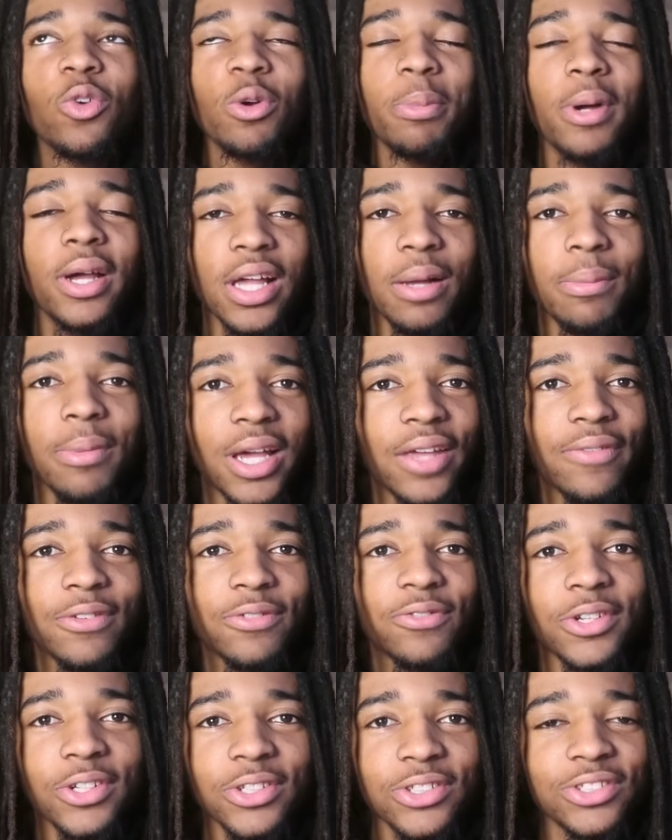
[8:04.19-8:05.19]
Wembanyama. I didn't
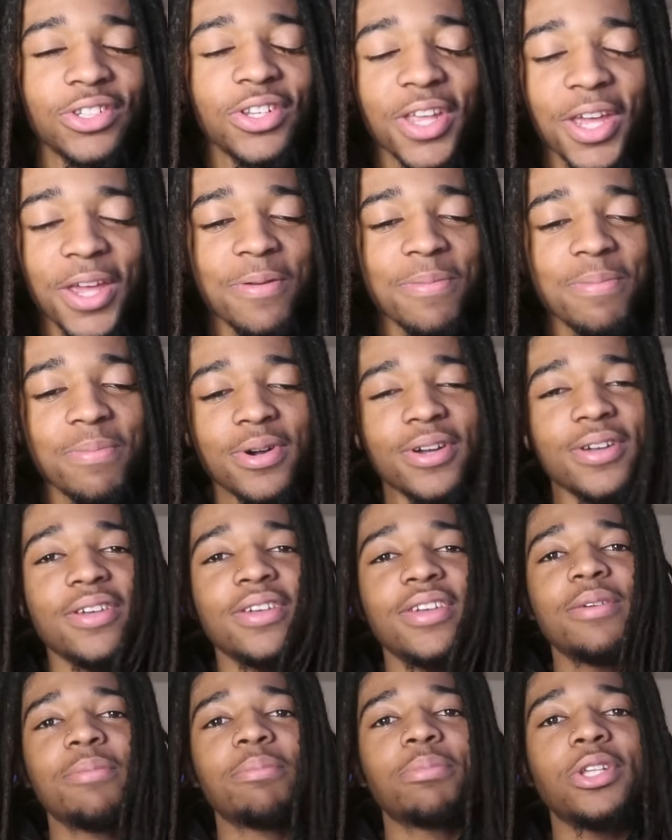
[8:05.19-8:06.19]
even finish his name,
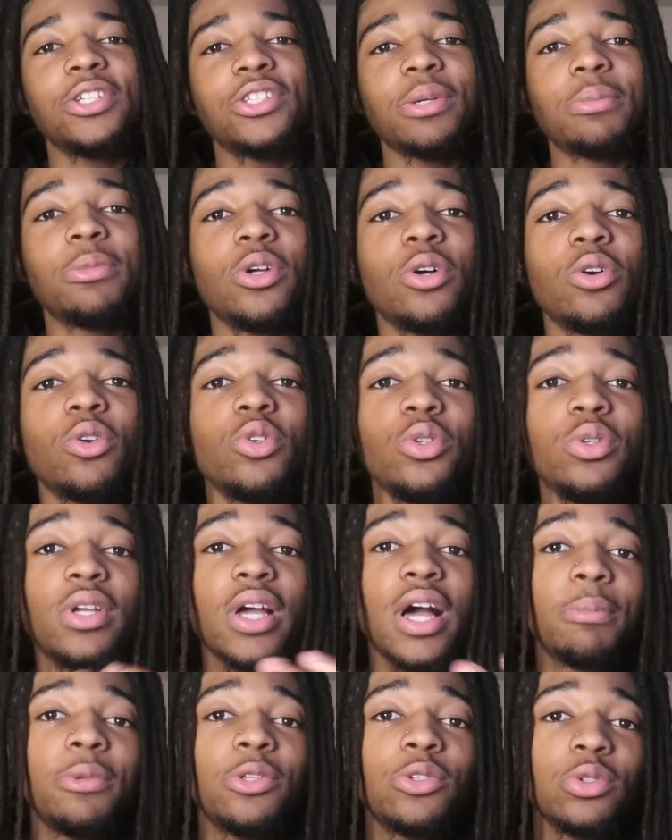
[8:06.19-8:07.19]
but please let me know who you
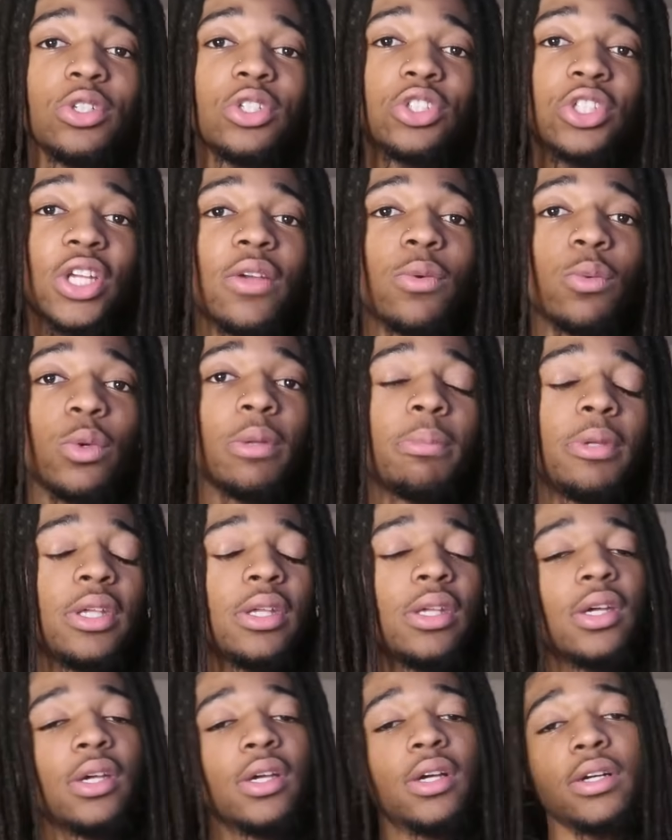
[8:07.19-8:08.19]
got between Chet and
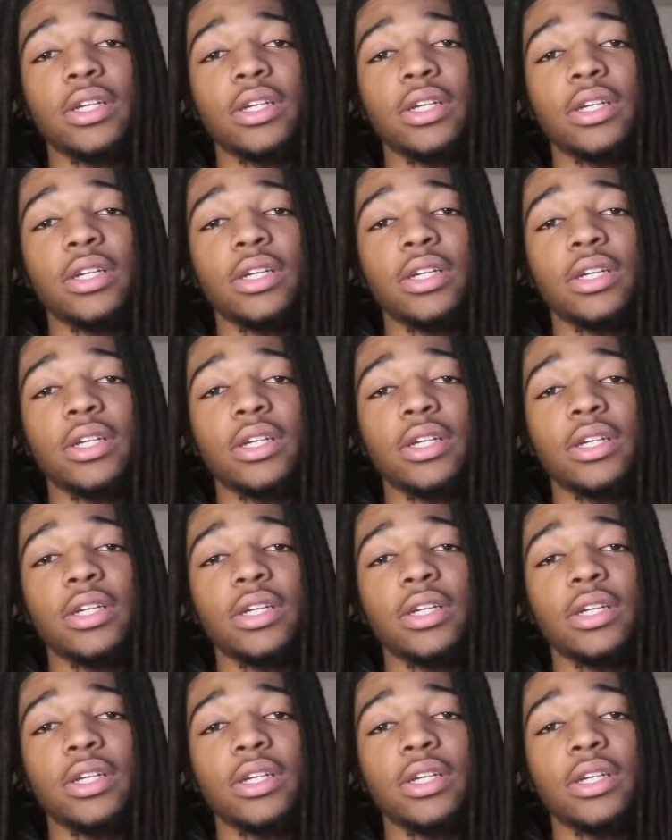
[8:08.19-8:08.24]
Wimby.